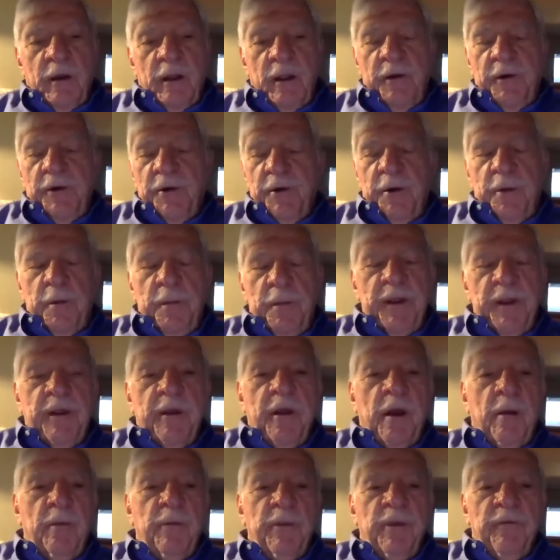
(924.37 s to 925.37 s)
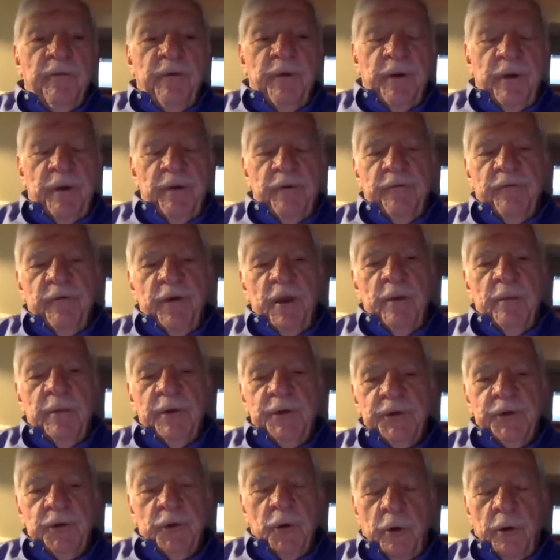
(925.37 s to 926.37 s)
later to become the very
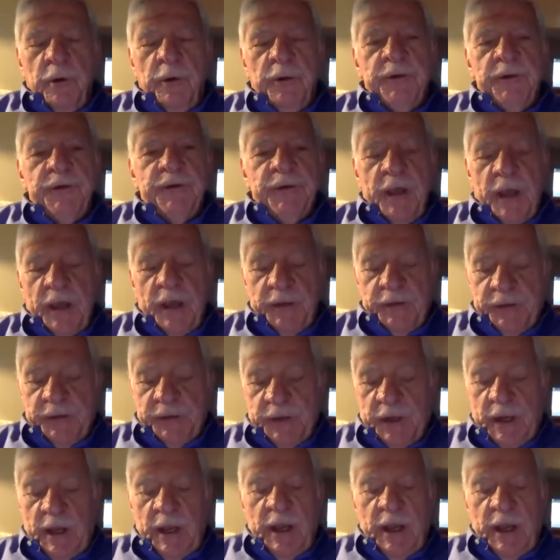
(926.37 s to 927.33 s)
famous Torrance test.